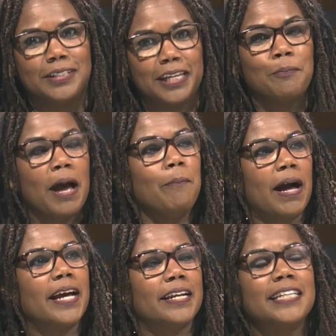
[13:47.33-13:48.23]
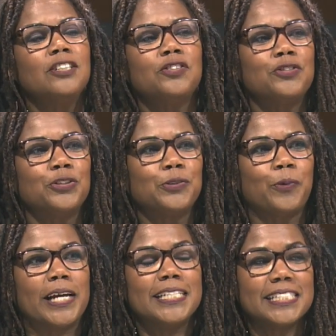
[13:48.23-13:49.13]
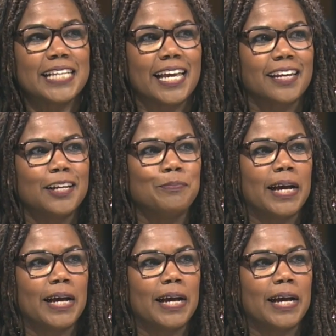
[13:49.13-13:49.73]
in my mind, and I understood why he said it.